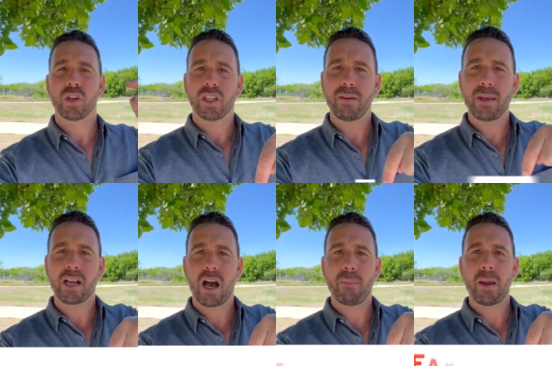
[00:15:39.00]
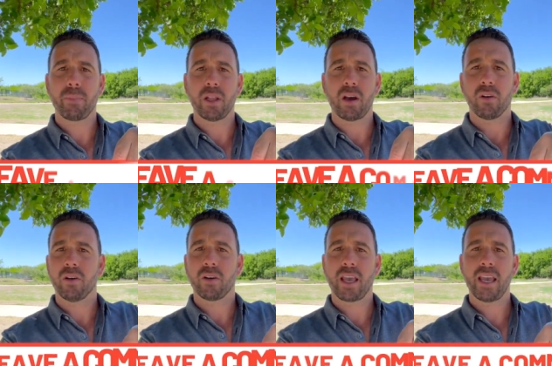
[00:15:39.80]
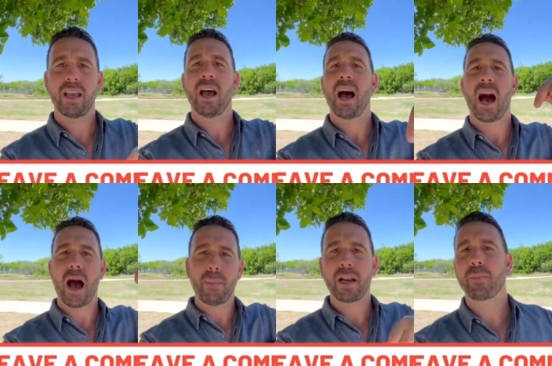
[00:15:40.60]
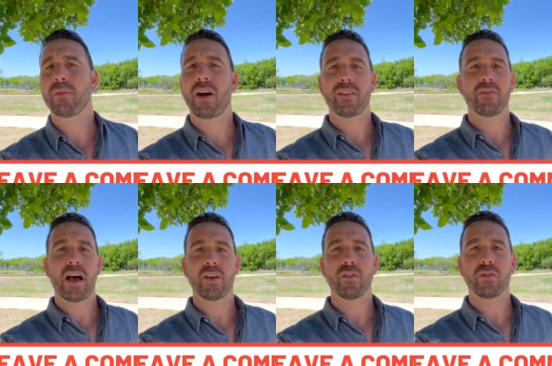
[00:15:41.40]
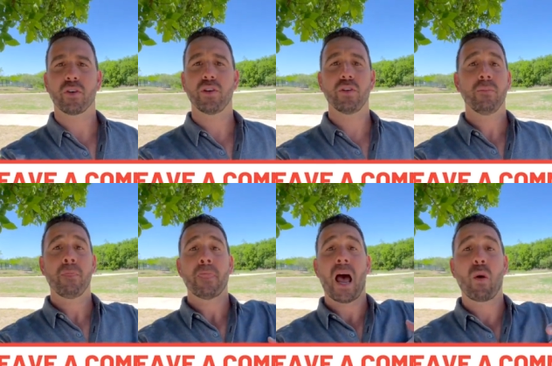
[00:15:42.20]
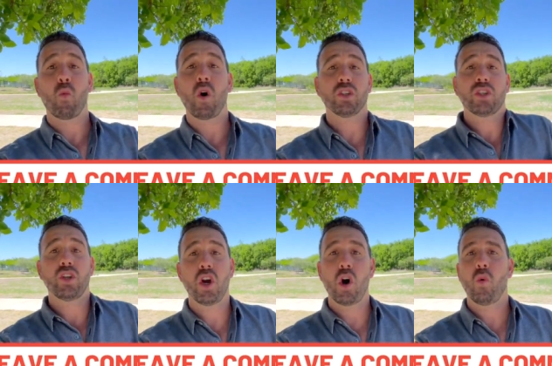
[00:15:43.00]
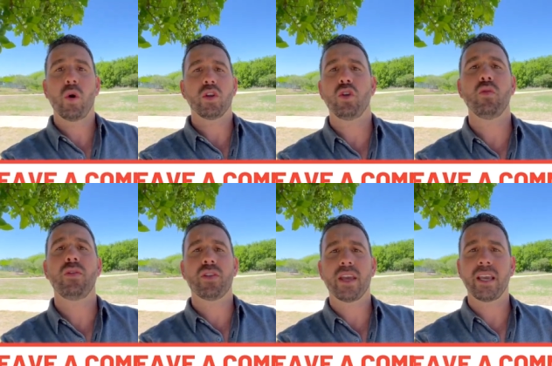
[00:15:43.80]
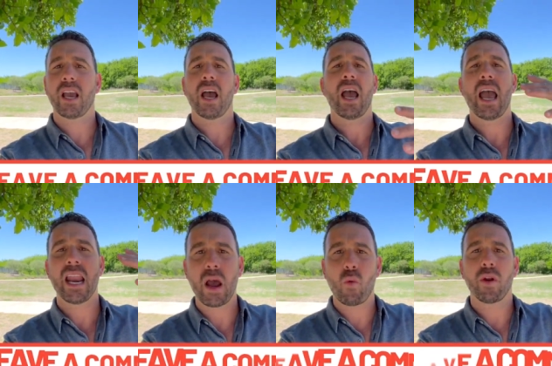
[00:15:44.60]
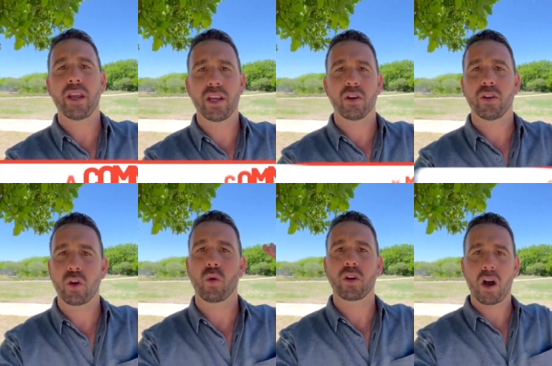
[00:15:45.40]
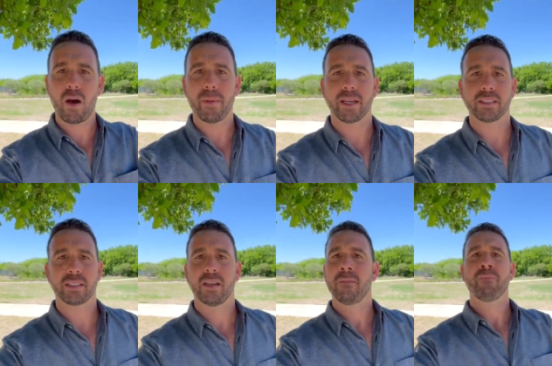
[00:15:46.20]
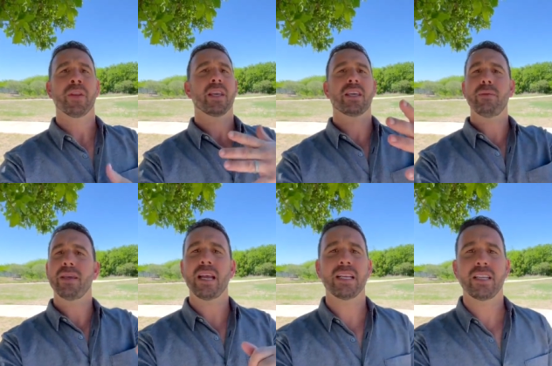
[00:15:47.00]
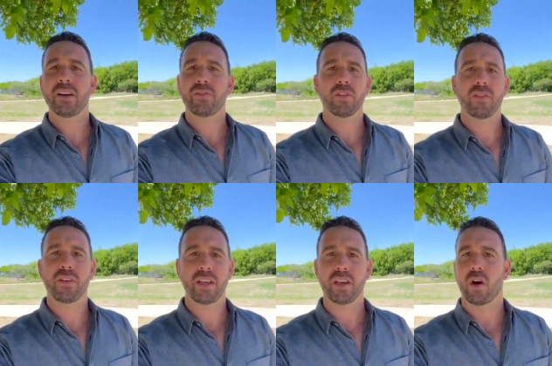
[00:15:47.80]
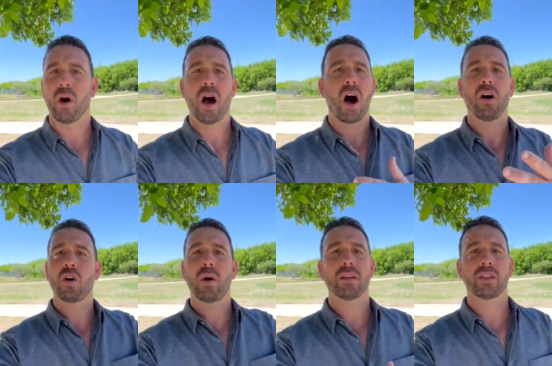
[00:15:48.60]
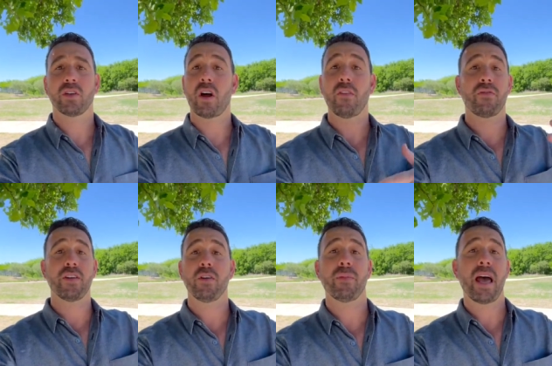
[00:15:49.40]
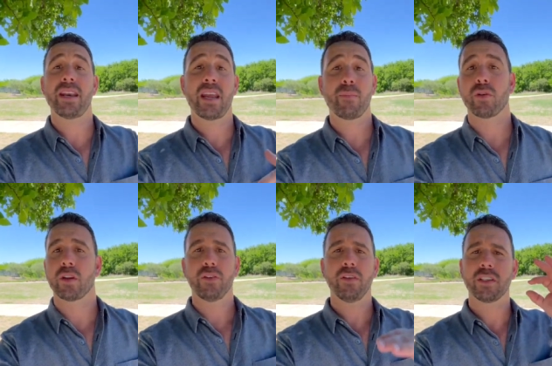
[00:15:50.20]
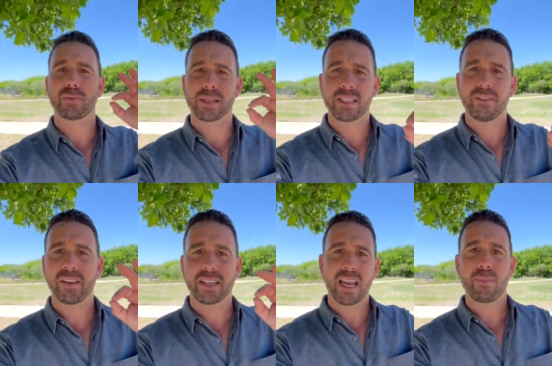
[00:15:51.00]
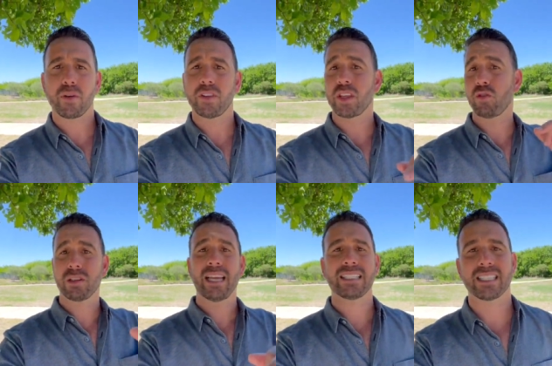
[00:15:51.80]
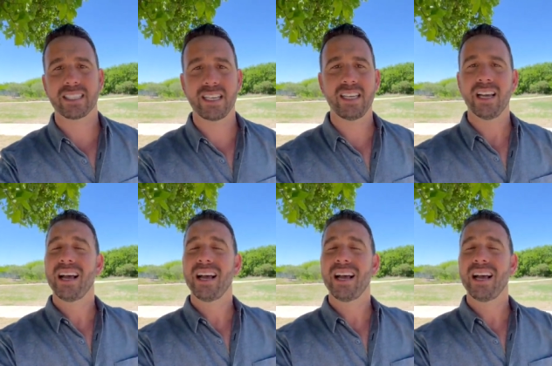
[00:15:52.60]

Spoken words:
leave me a comment below, okay? I'm out here providing value for you. I want to know what you think, and I want to hear your comments. Give me an idea for a video. I'll go out there and I'll film that neighborhood. If you have a specific neighborhood that you'd like to see,